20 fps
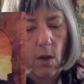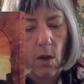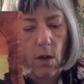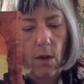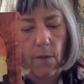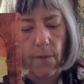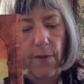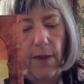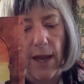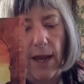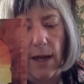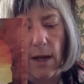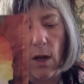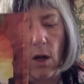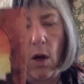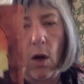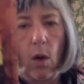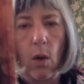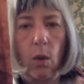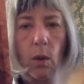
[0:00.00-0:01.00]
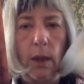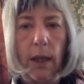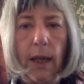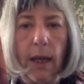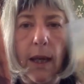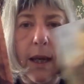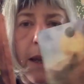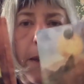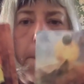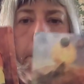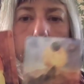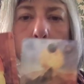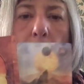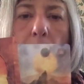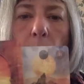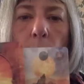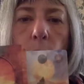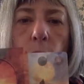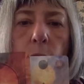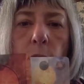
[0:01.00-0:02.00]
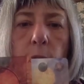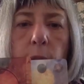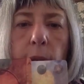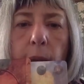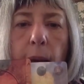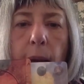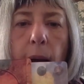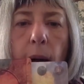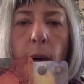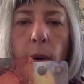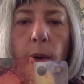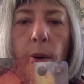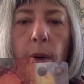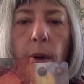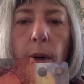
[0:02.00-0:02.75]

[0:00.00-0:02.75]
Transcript: of that holy mountain now.